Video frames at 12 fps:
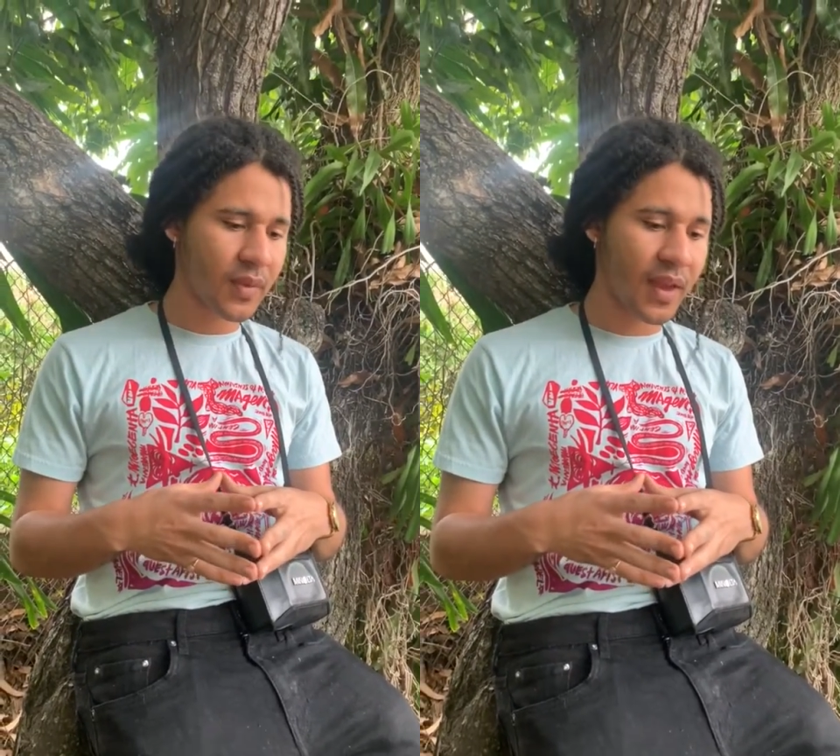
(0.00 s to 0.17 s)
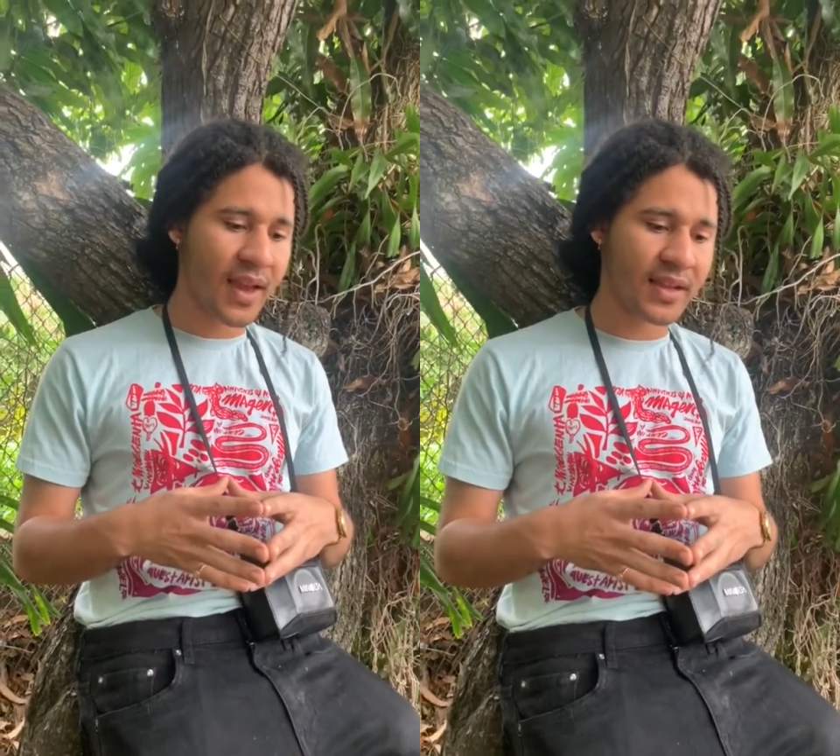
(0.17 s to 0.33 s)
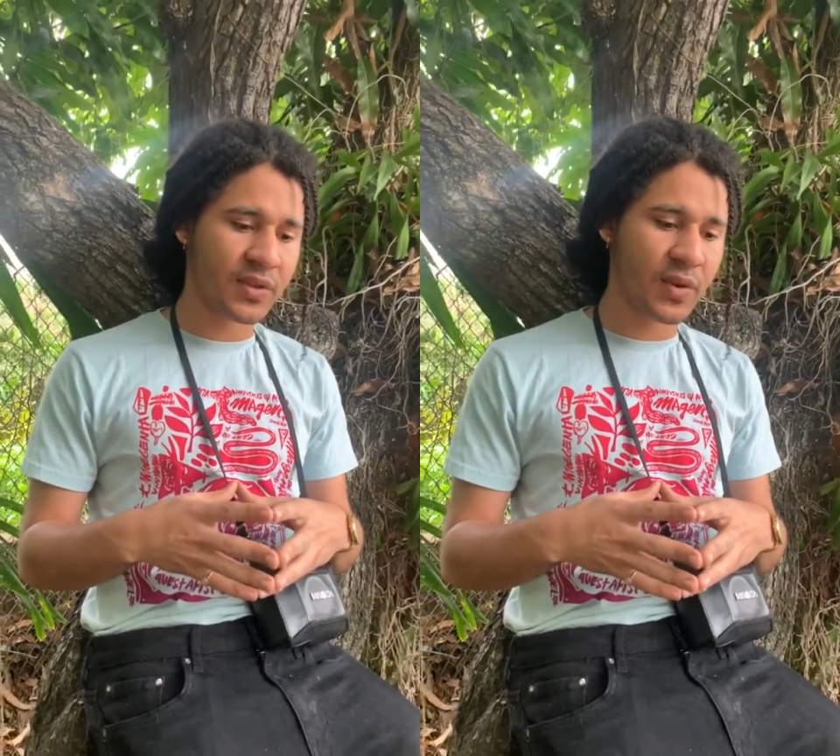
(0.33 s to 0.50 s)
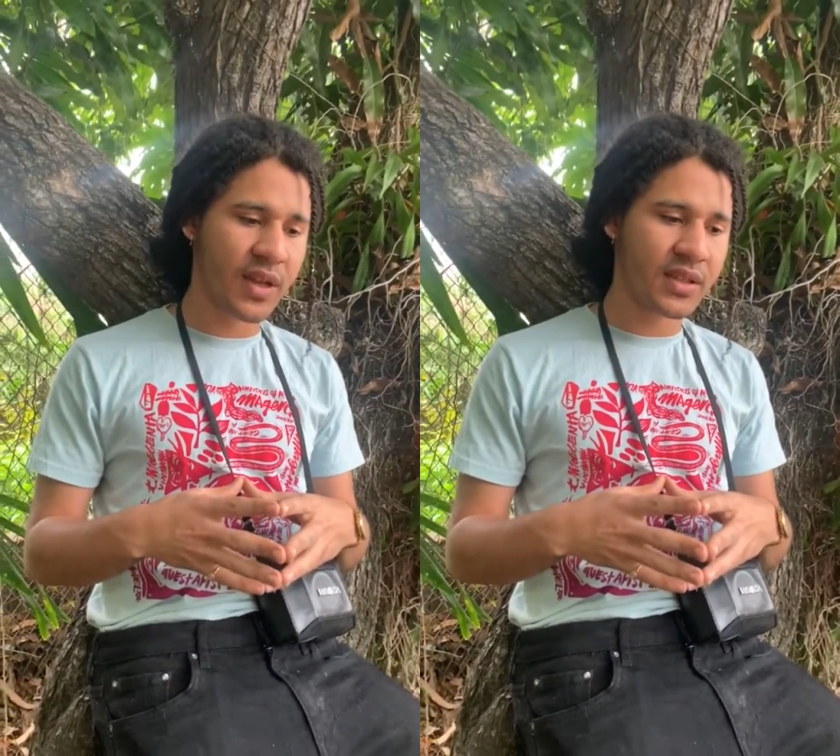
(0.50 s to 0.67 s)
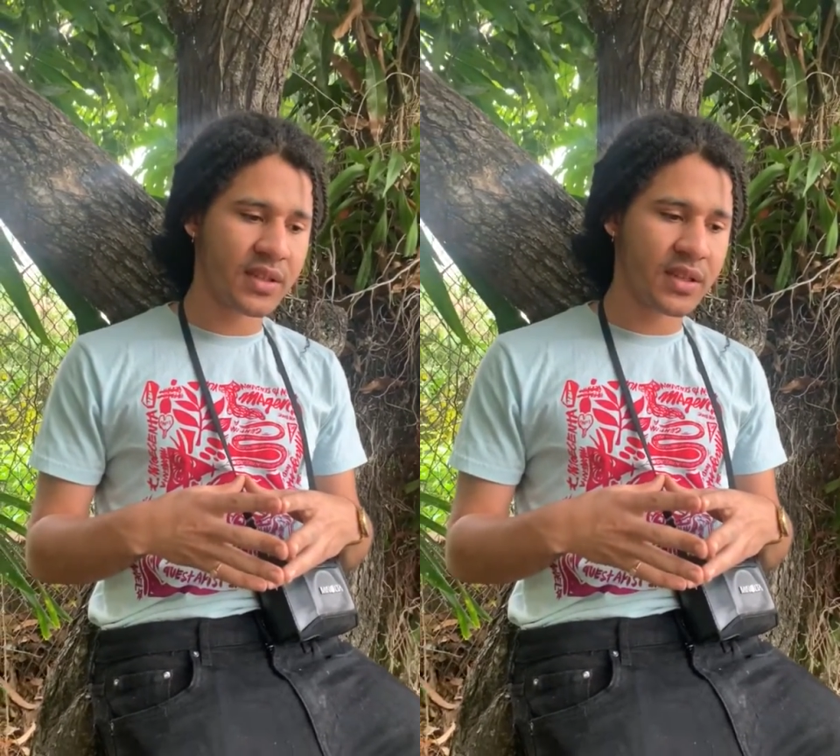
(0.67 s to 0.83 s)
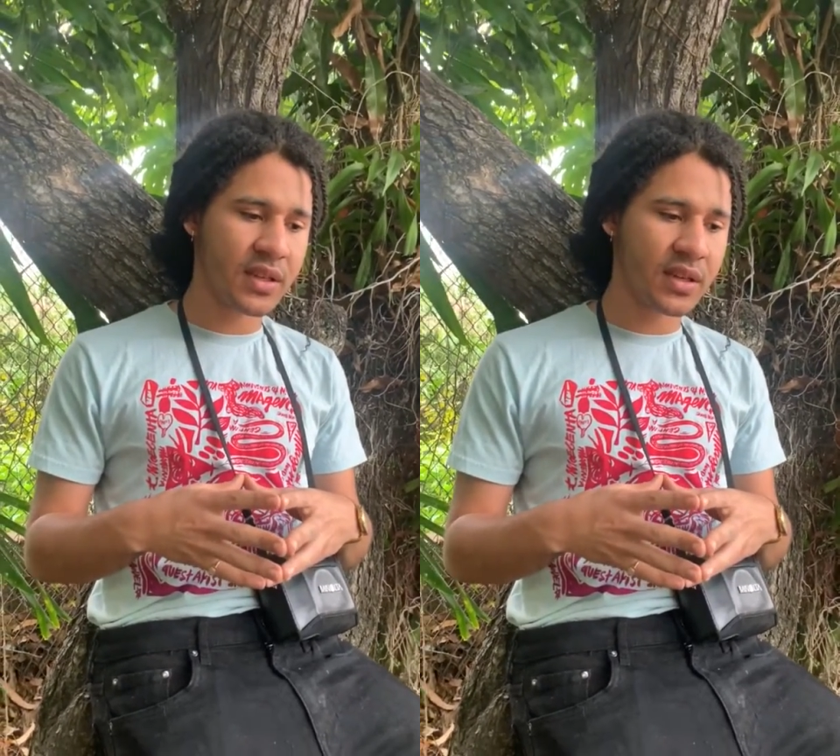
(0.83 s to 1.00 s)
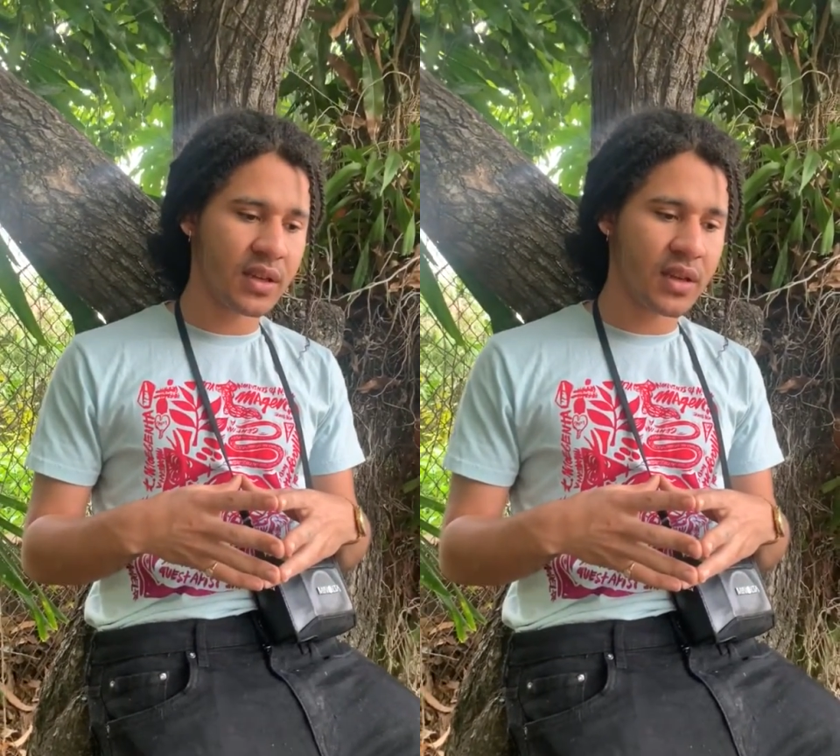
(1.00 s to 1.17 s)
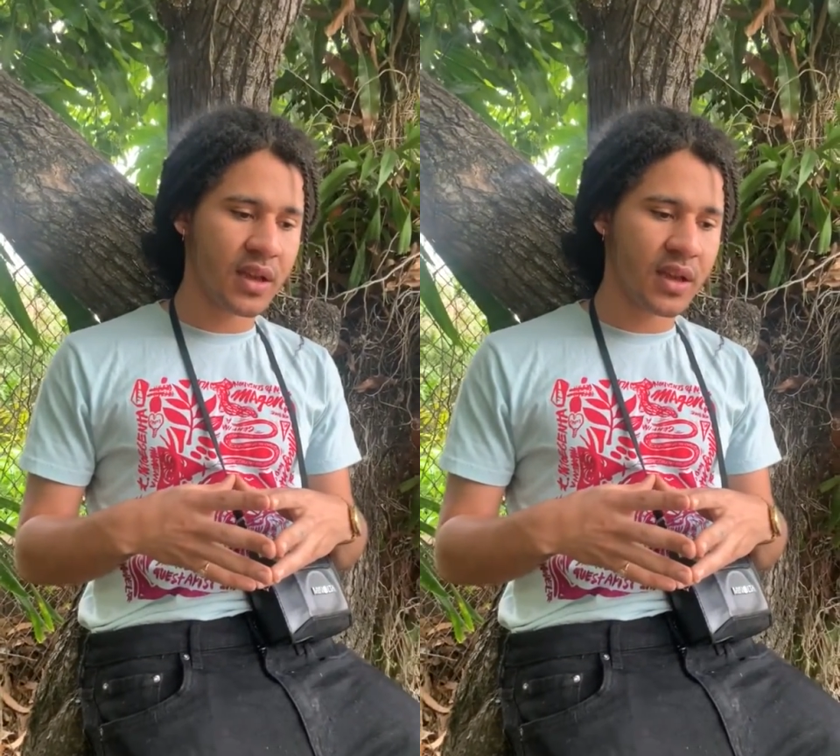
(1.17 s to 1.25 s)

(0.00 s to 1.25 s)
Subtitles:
XYZ.